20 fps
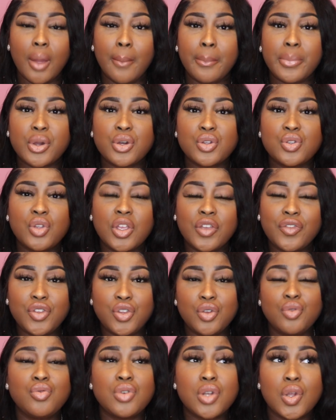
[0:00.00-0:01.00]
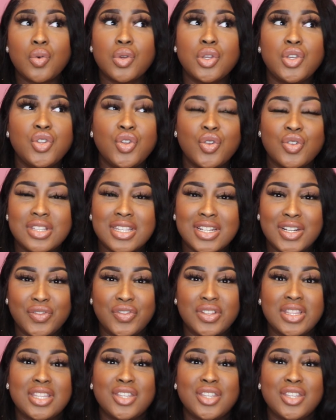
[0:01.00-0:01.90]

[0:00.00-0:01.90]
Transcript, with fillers: Because if you know and you don't say nothing,